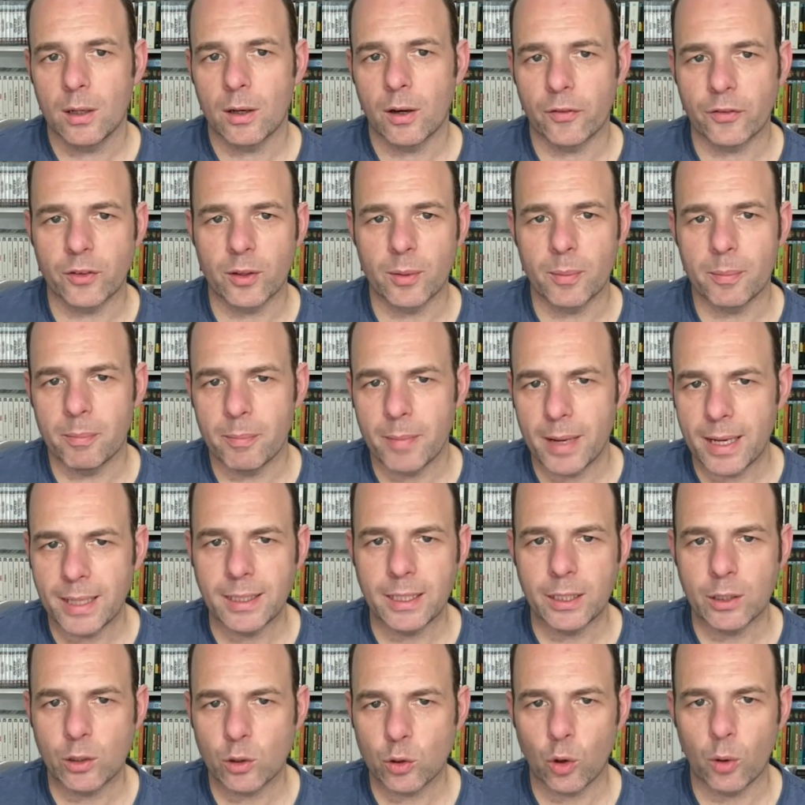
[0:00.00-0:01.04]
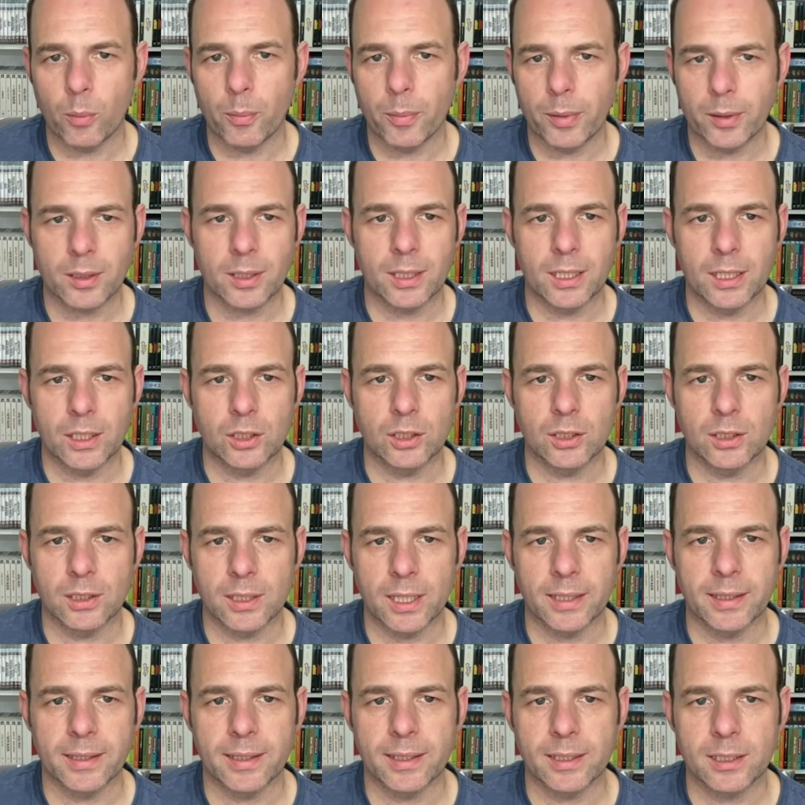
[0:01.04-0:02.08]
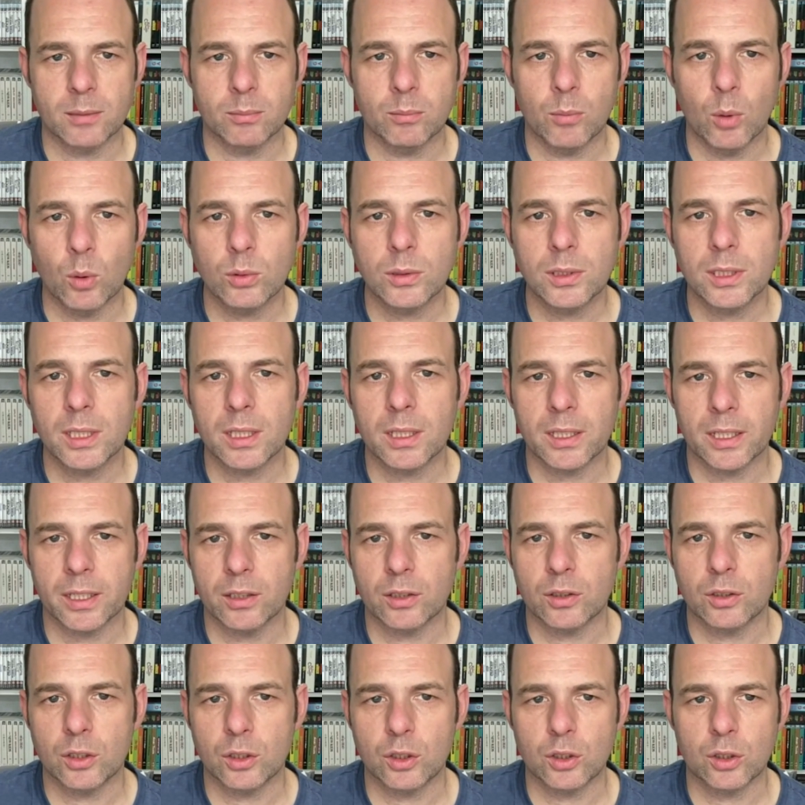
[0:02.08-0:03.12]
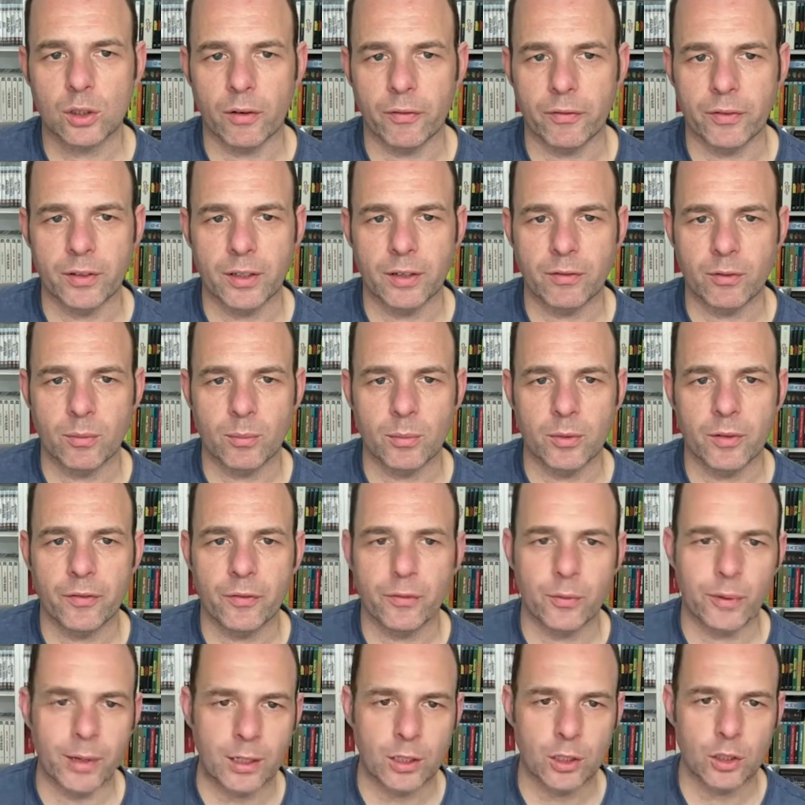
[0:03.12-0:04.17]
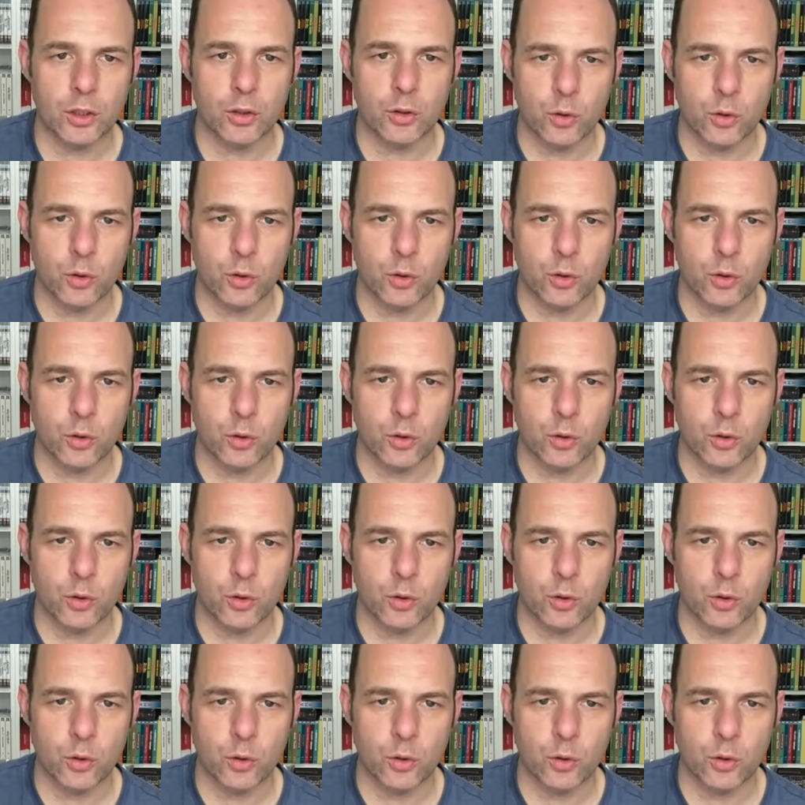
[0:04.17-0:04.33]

of the many complications in this multi-layered discovery from the French